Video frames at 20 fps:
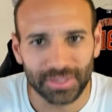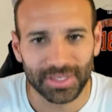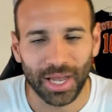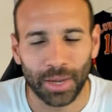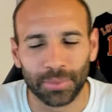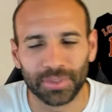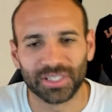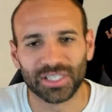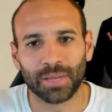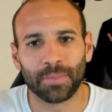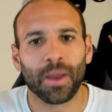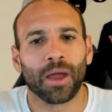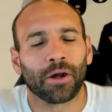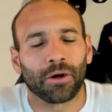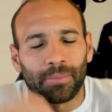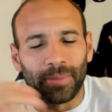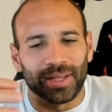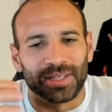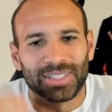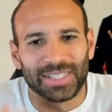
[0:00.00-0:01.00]
I will say
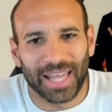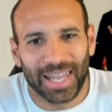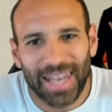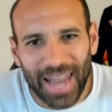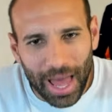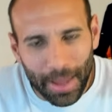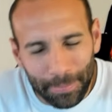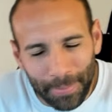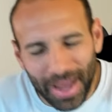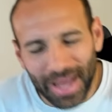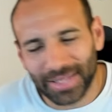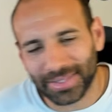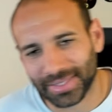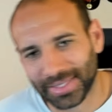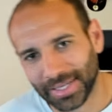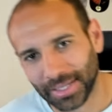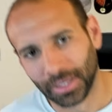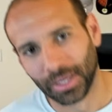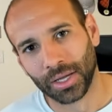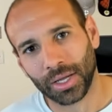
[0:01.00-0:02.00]
maraming salamat.